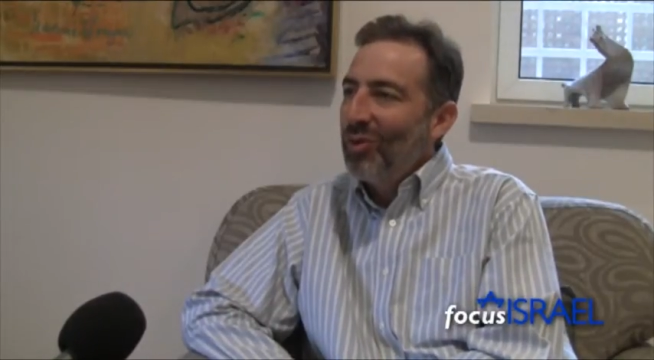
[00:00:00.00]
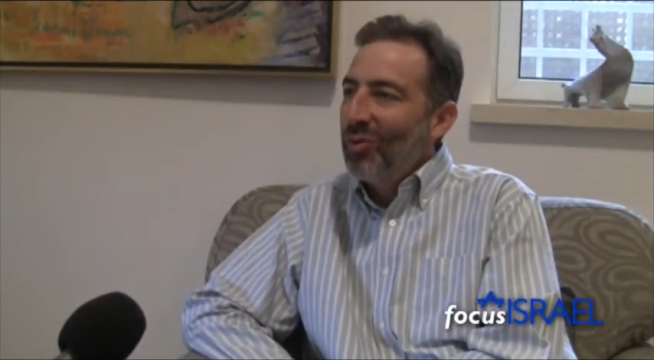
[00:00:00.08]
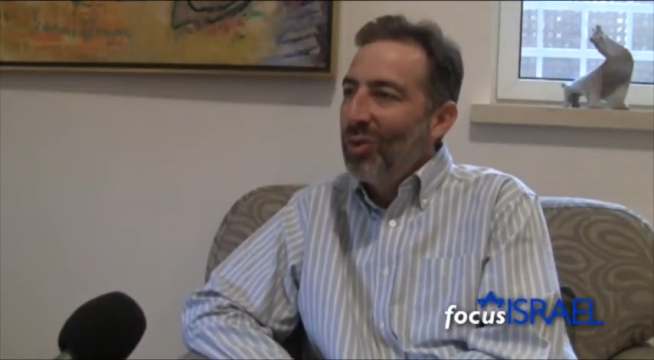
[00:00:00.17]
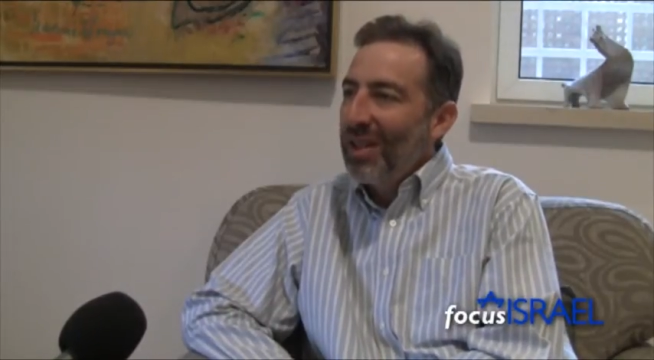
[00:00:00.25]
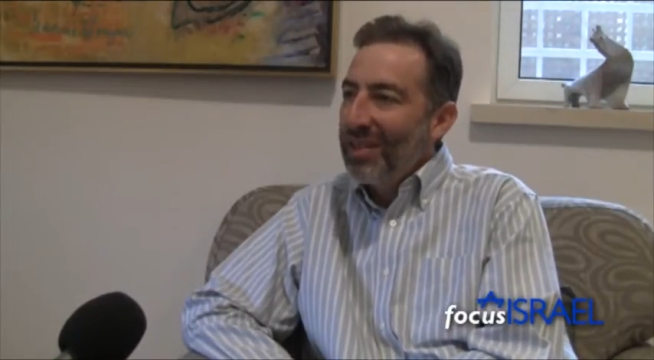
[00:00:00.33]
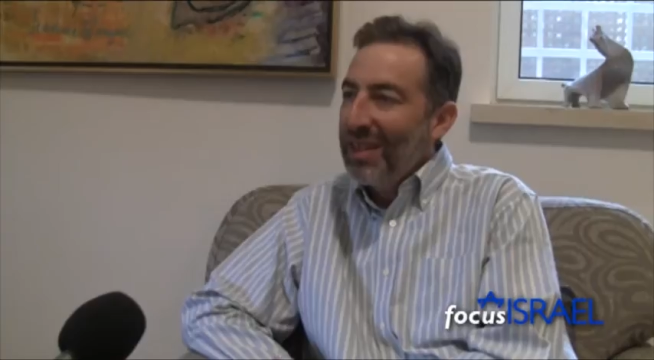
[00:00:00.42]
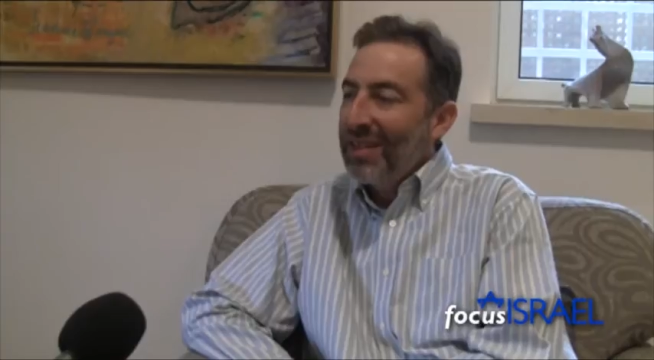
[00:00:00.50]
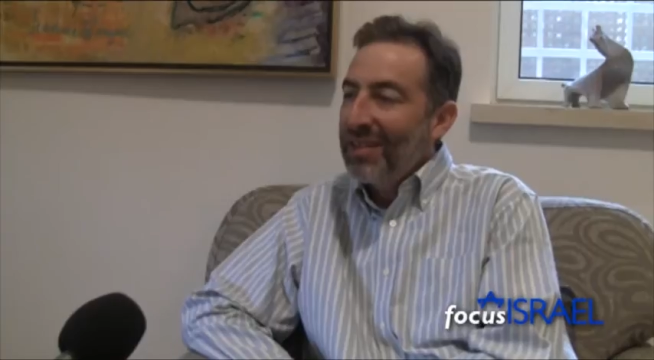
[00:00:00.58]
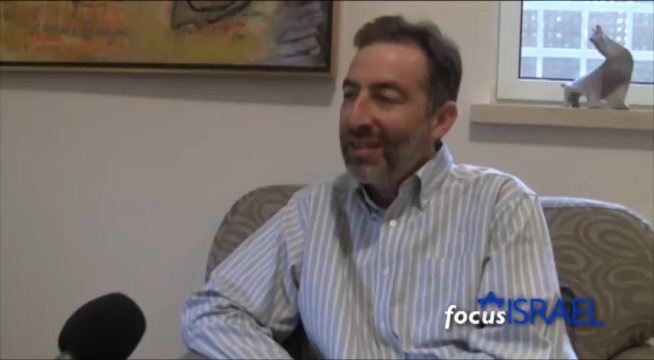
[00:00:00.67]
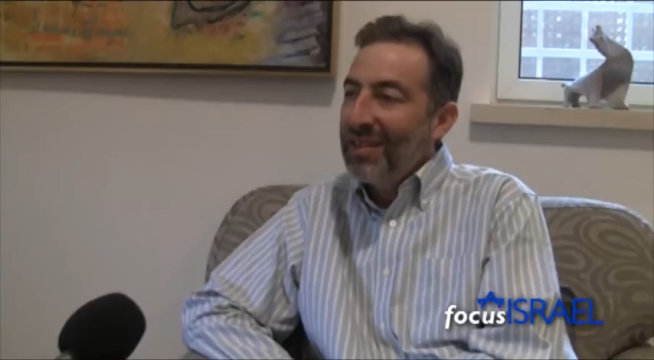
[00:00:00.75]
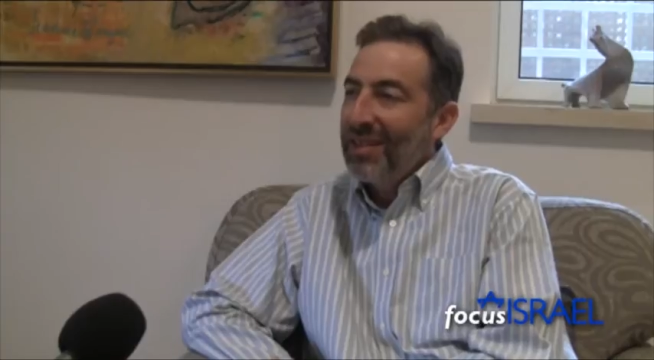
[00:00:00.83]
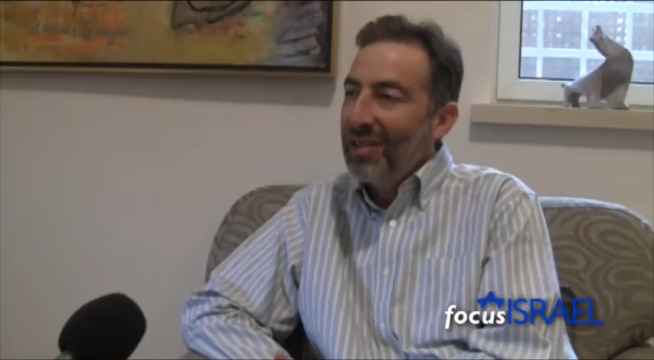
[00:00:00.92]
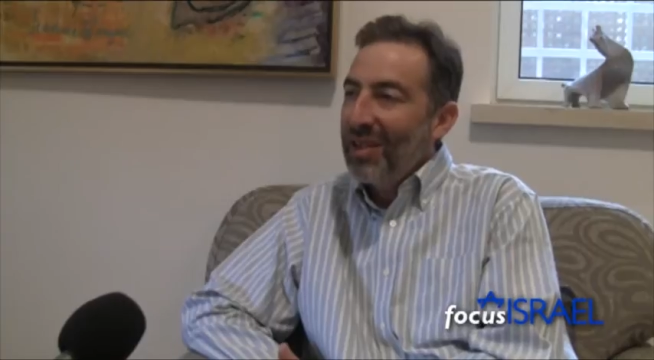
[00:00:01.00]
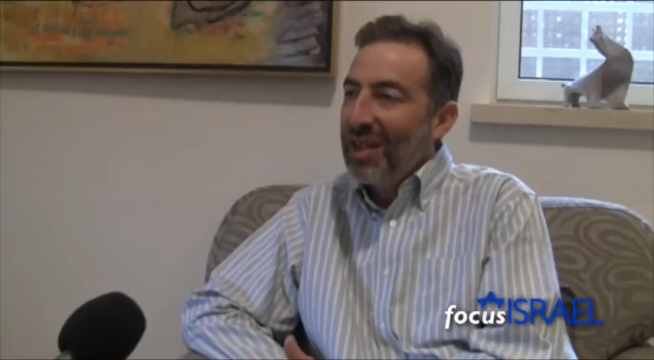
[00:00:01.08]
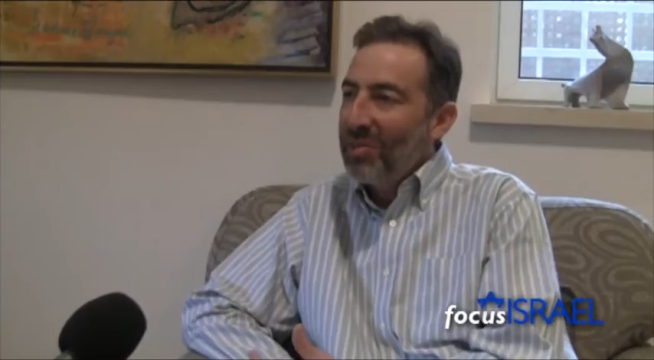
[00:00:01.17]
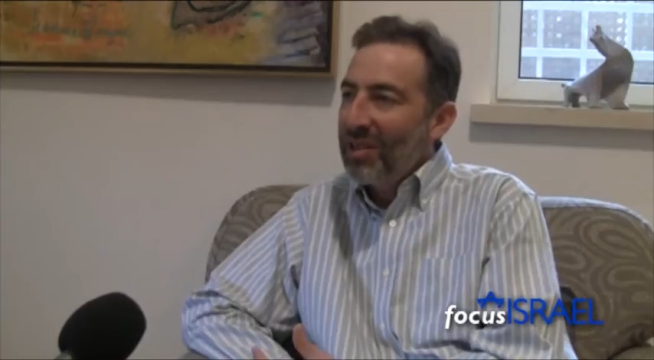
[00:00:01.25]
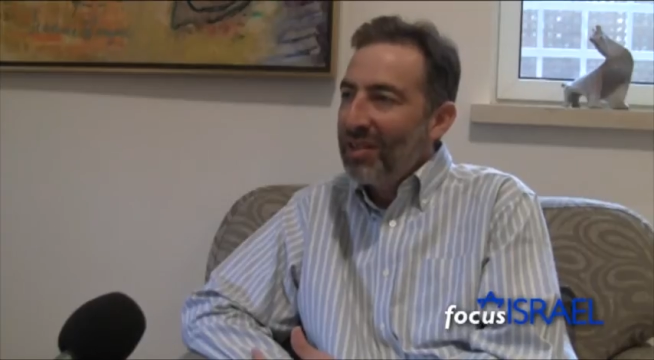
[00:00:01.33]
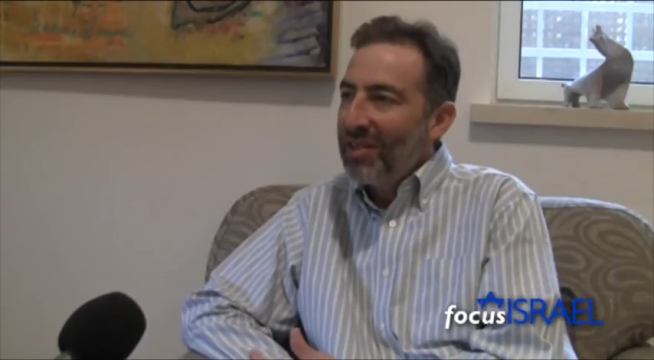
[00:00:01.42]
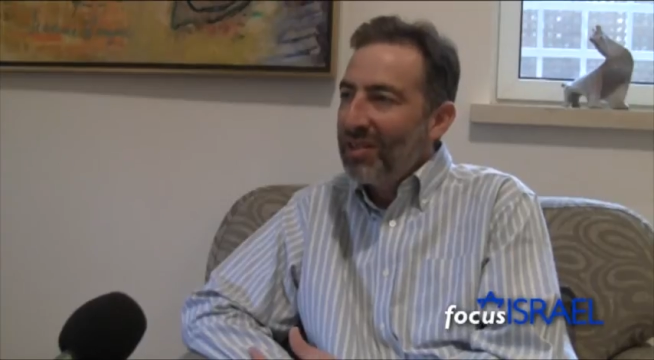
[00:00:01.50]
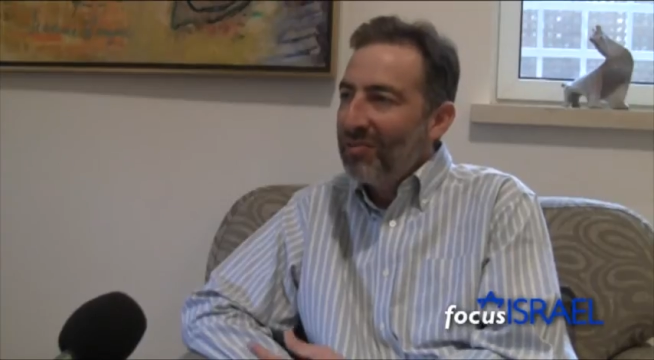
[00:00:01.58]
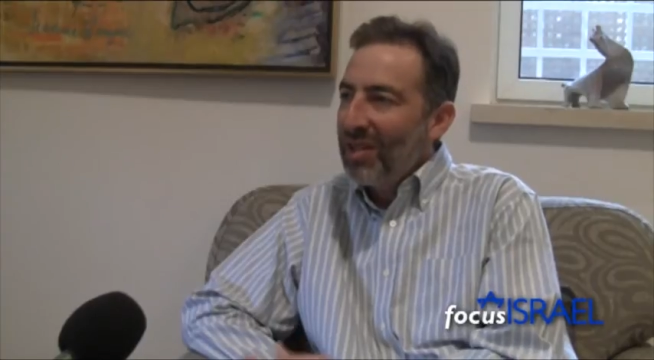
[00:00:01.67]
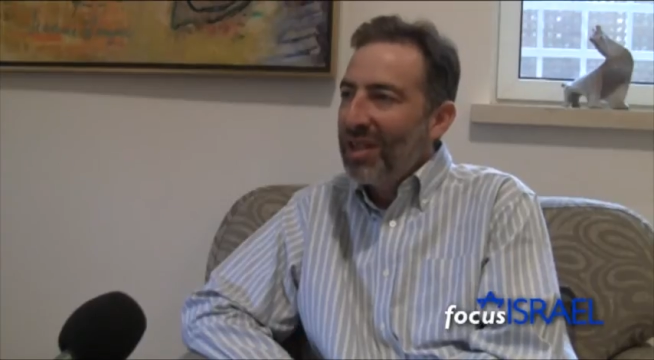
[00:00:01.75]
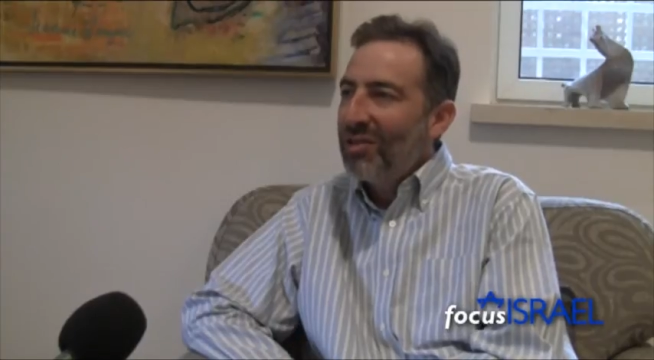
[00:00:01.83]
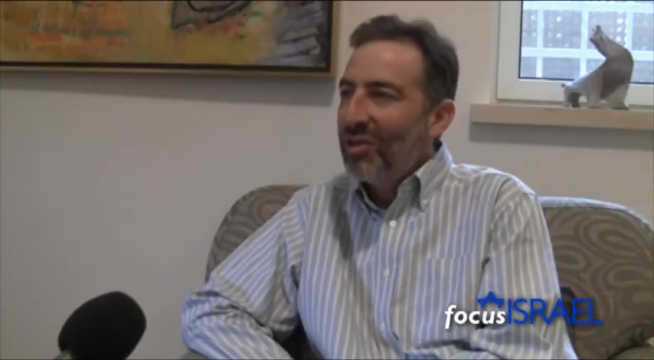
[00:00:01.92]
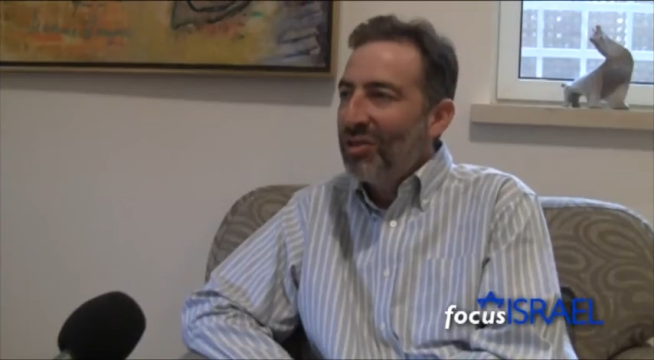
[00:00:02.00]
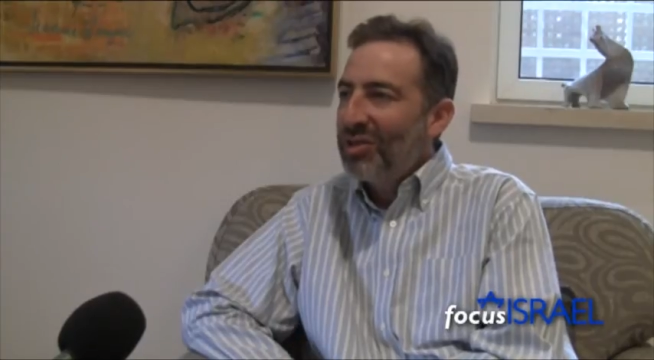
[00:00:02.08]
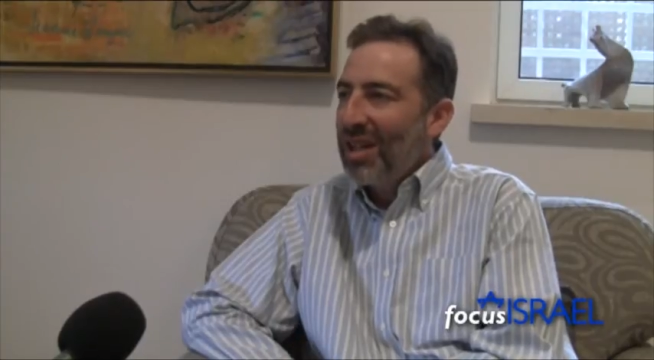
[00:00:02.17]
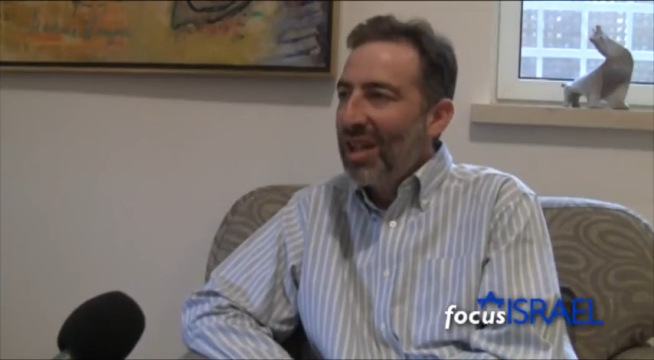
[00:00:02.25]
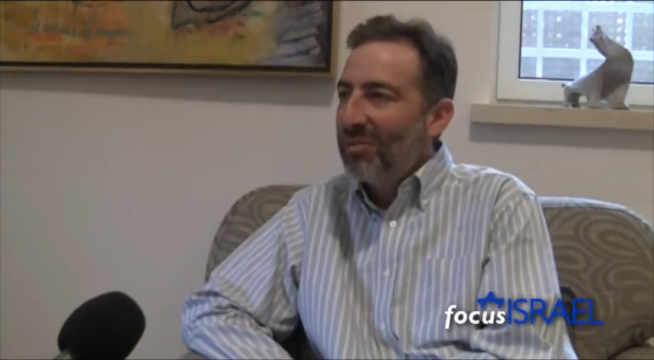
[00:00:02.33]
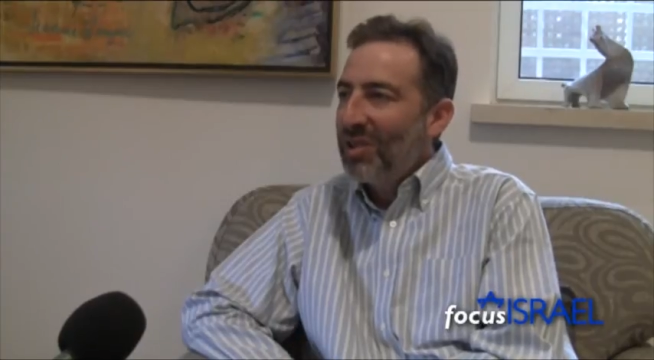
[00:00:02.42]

we think there's a very close tie